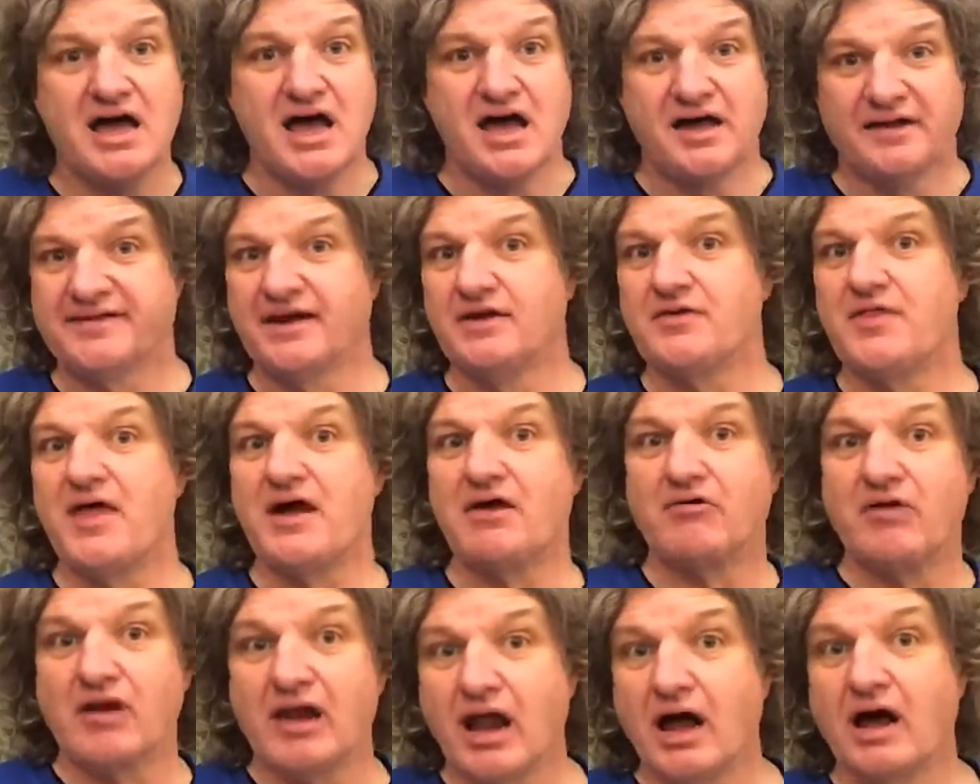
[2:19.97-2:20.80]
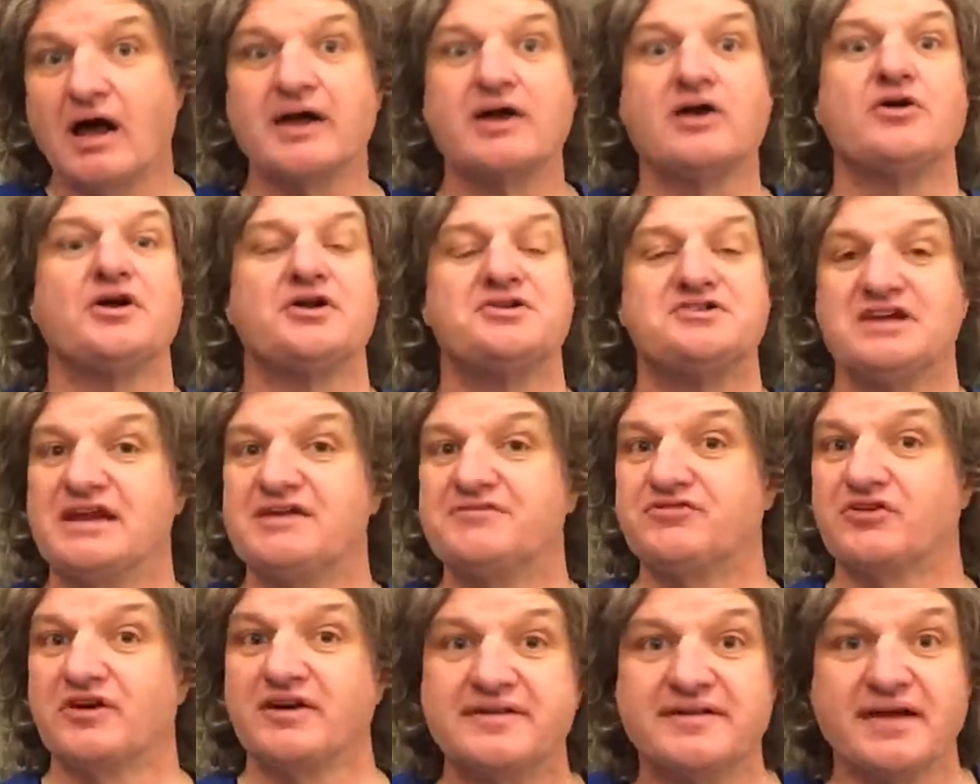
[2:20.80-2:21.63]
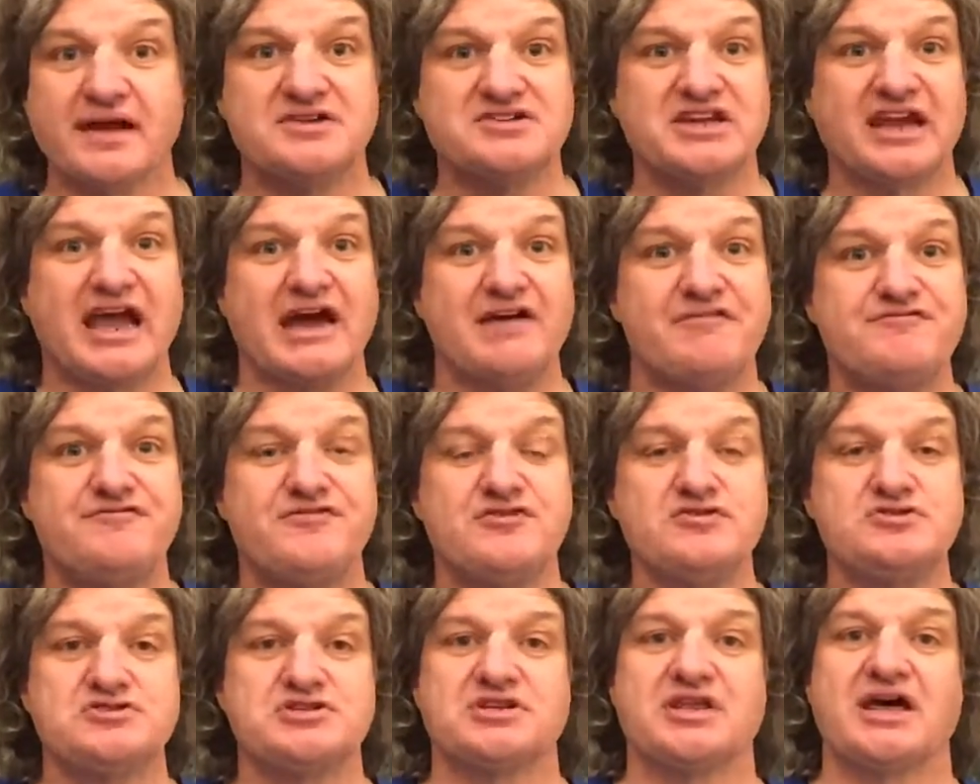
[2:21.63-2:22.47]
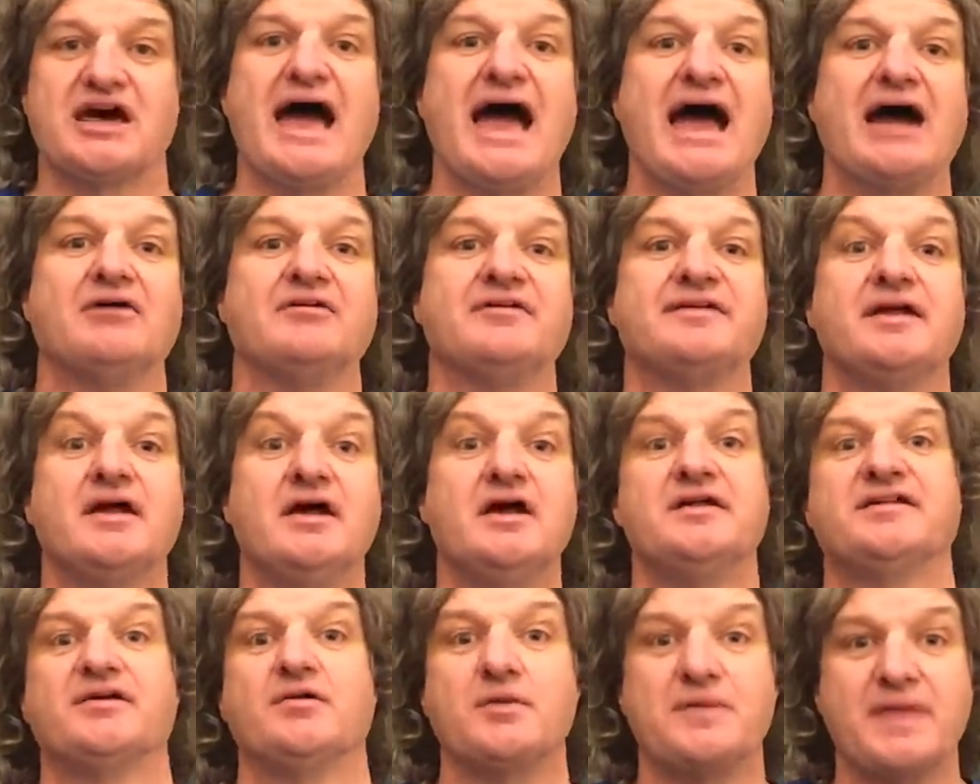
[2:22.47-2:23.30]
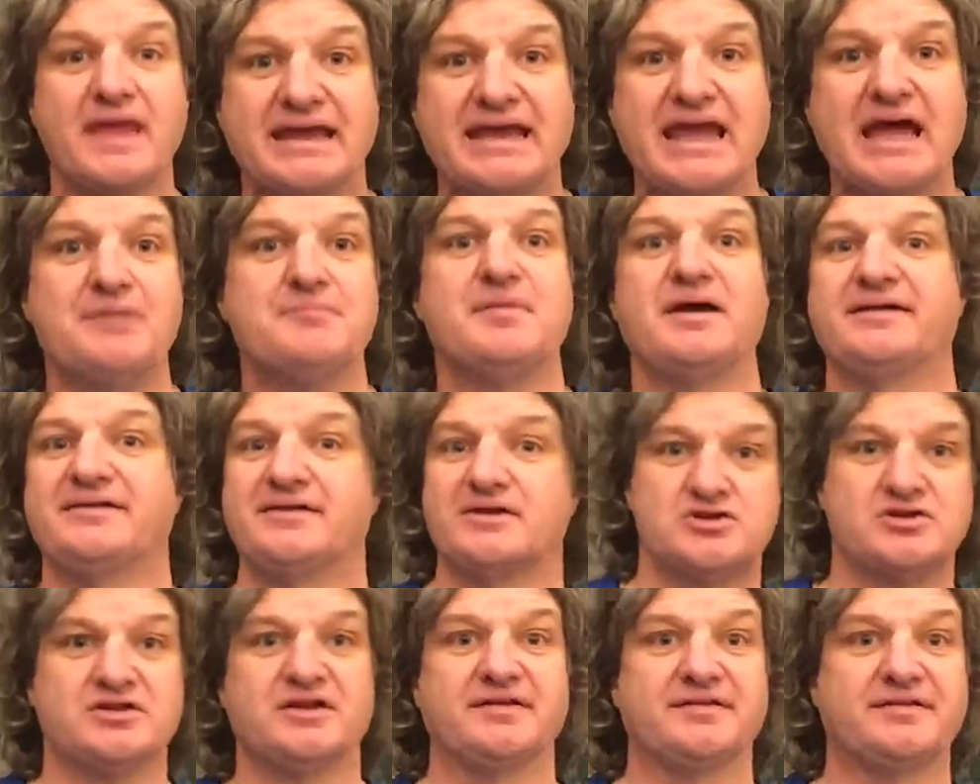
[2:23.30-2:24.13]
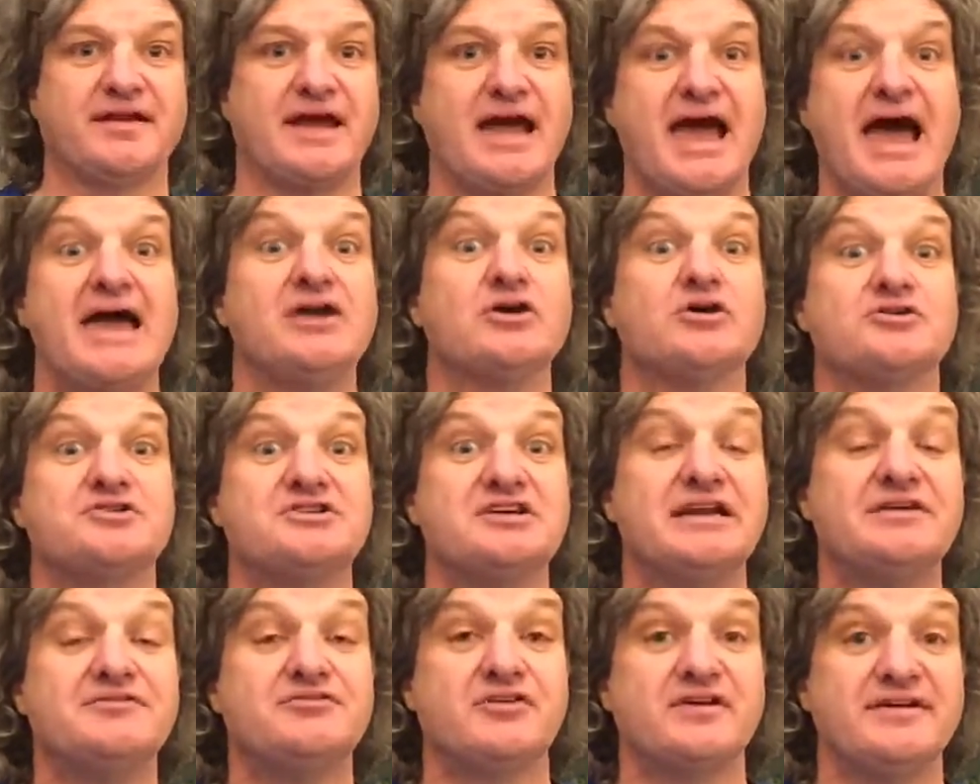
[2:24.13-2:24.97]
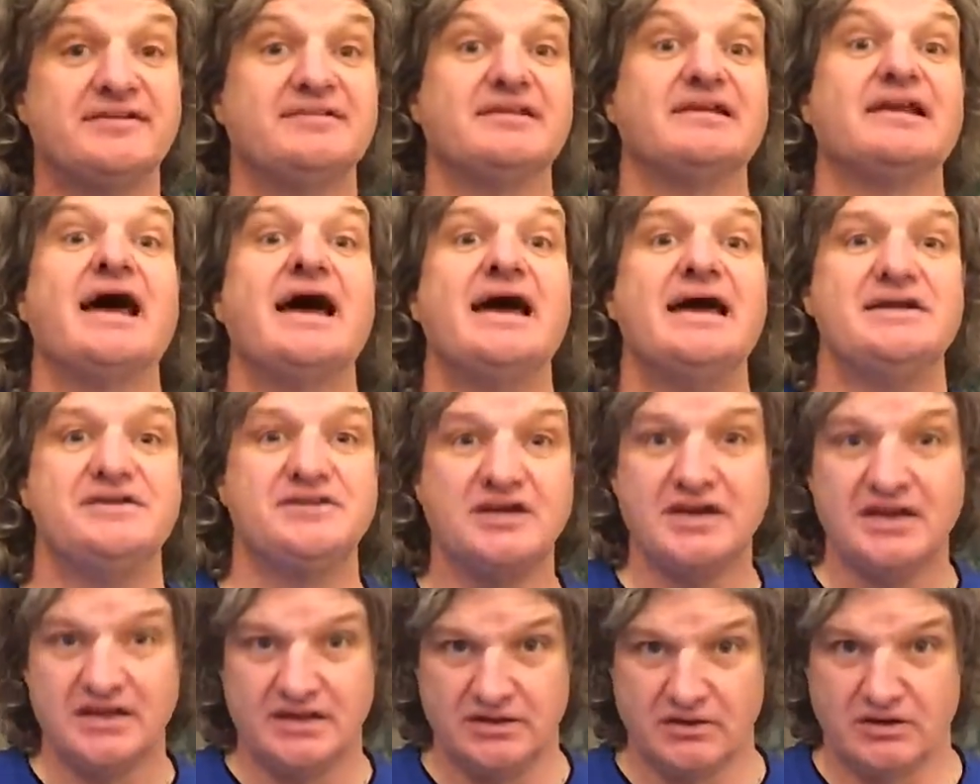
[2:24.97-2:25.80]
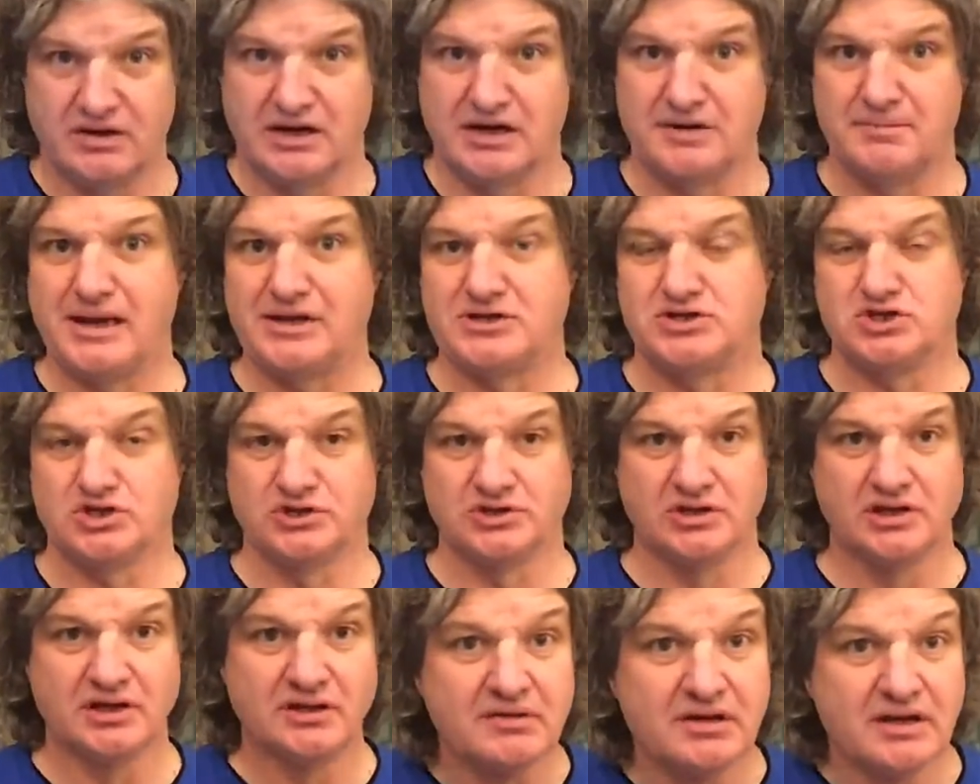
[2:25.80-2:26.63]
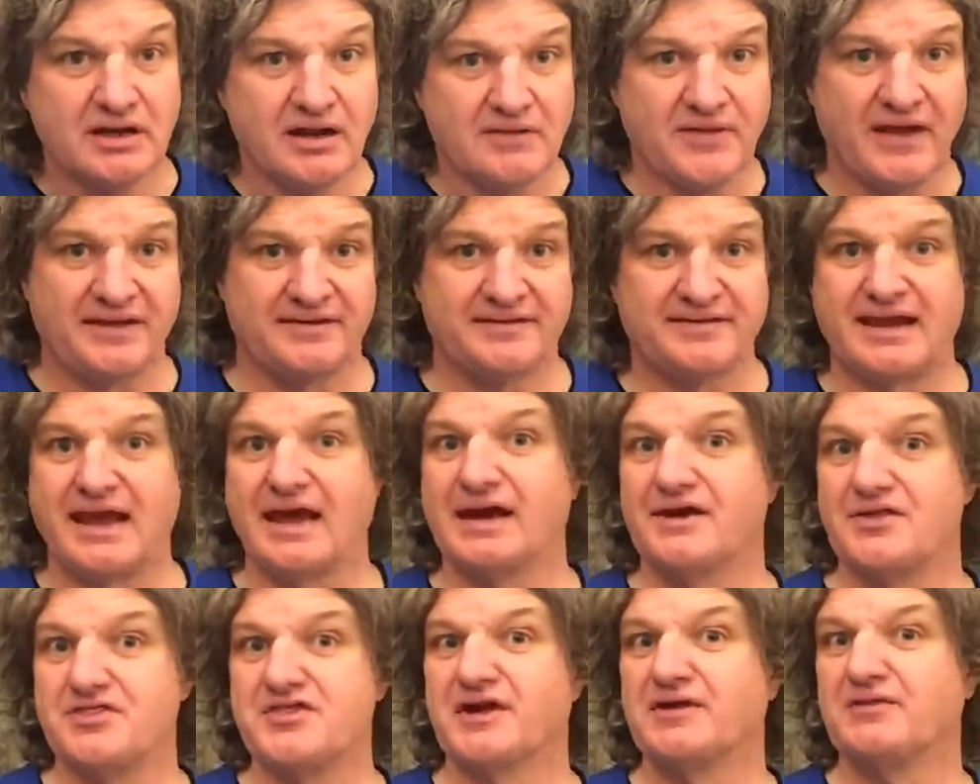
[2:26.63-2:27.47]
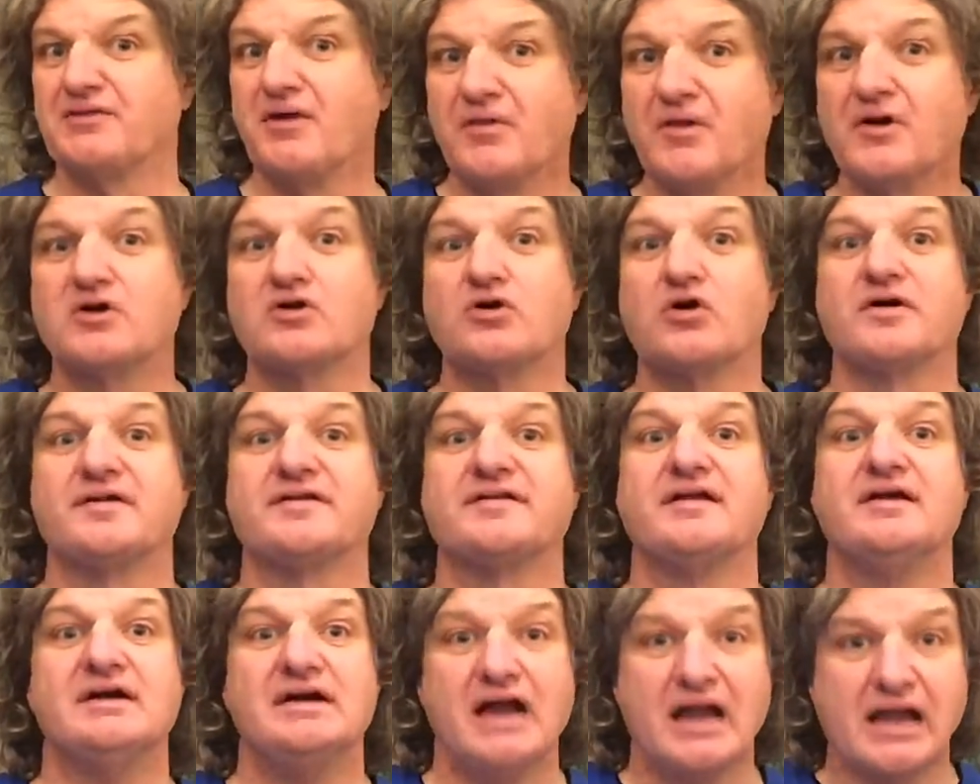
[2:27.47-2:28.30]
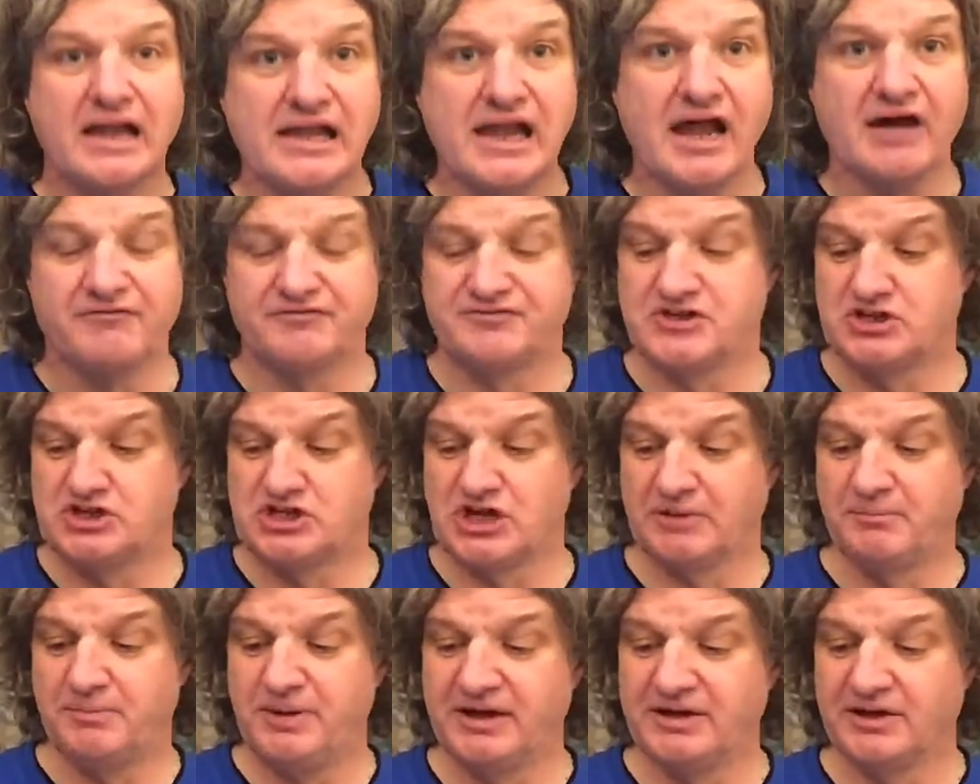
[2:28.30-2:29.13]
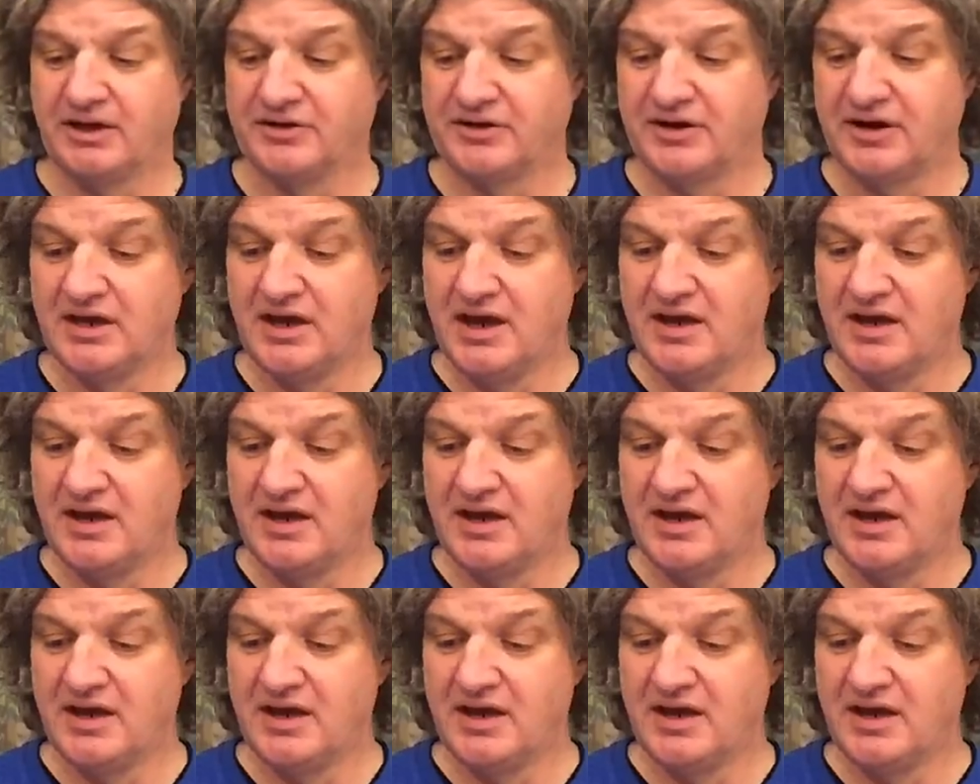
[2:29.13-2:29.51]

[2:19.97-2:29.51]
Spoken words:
so they're relying on a delivery, say, to get food to their house. So when they get messages that say, hey, your delivery's delayed, you can imagine that that's the kind of thing that the crooks love to jump in on.